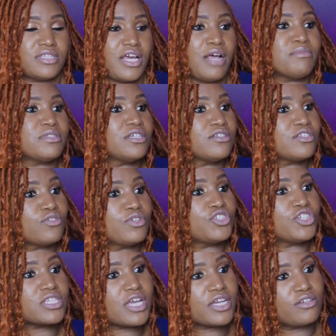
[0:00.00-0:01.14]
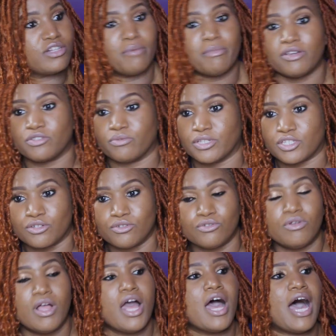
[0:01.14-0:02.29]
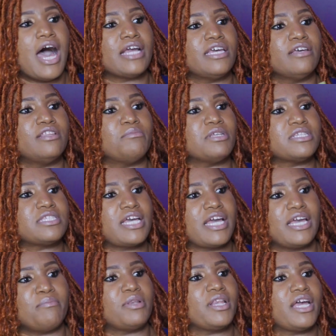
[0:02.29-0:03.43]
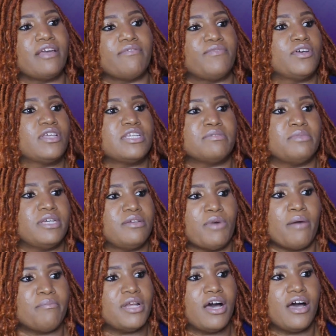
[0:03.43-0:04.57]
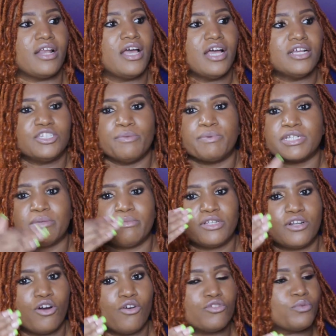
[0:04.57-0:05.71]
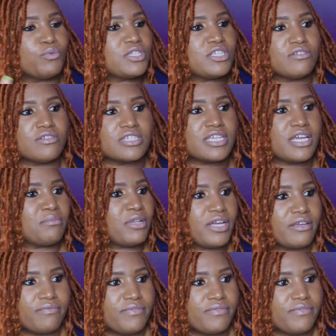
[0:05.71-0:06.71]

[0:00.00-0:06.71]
that I'm still a student just like you, and I'm also in school. I give them the same playing field as me. I'm not, just because I'm a little older, we're still in the same playing